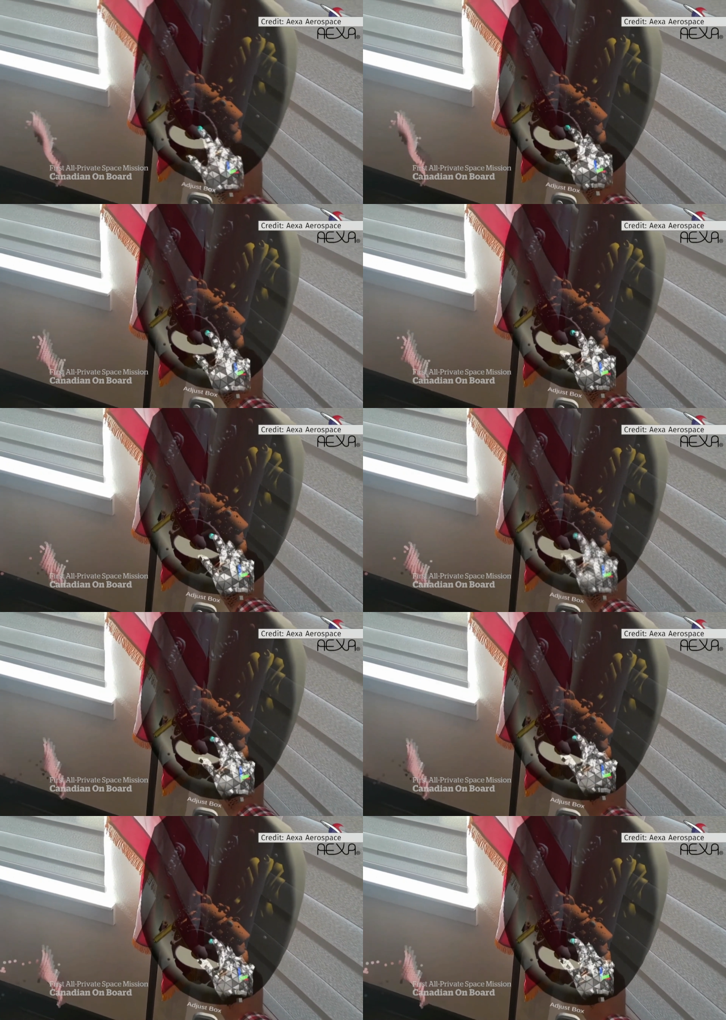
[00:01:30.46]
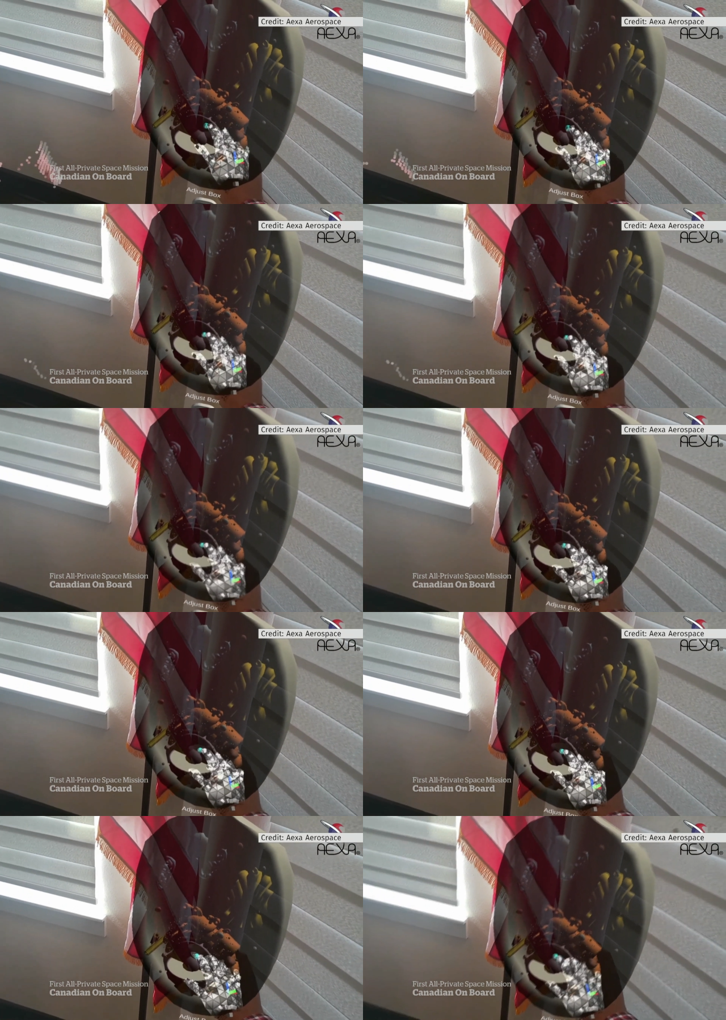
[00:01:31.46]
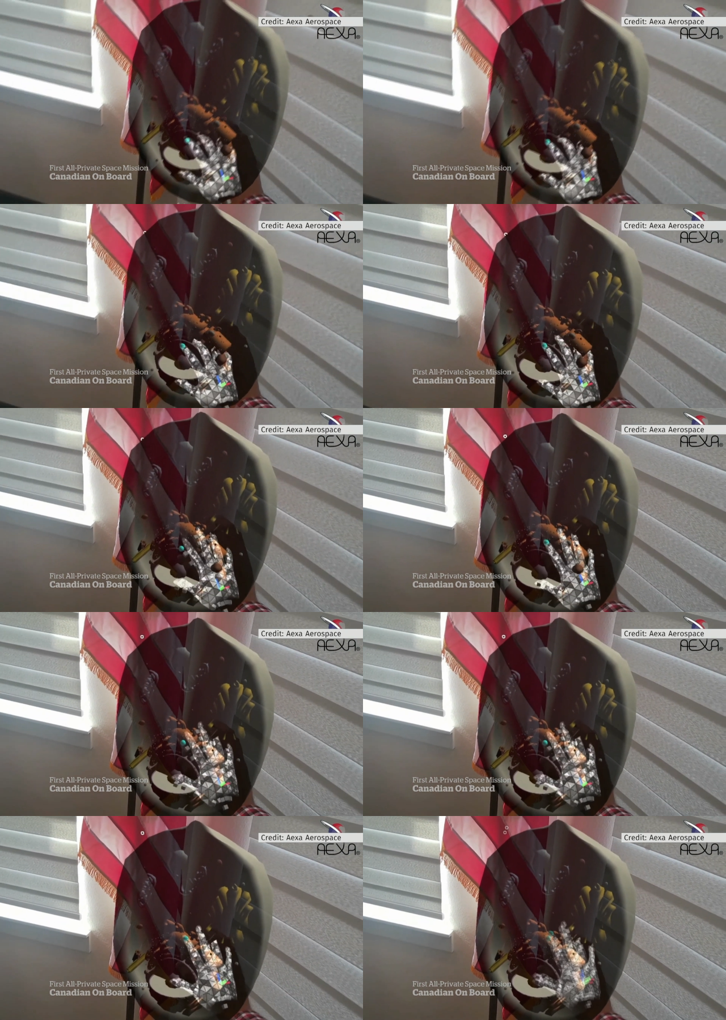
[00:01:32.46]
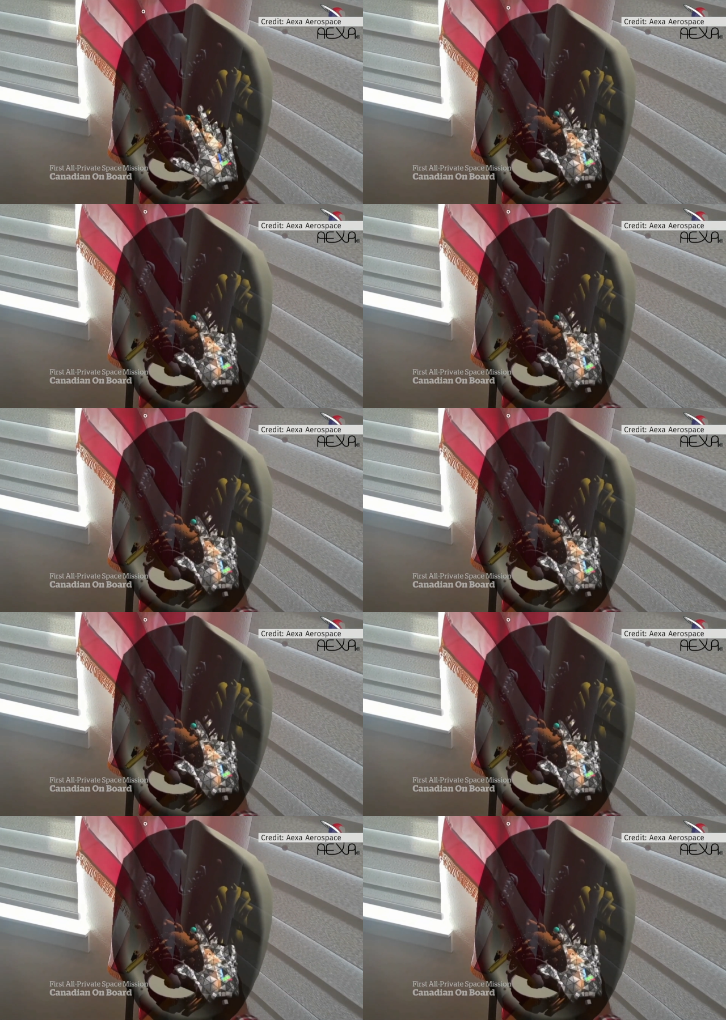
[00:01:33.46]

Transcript: (no speaker visible)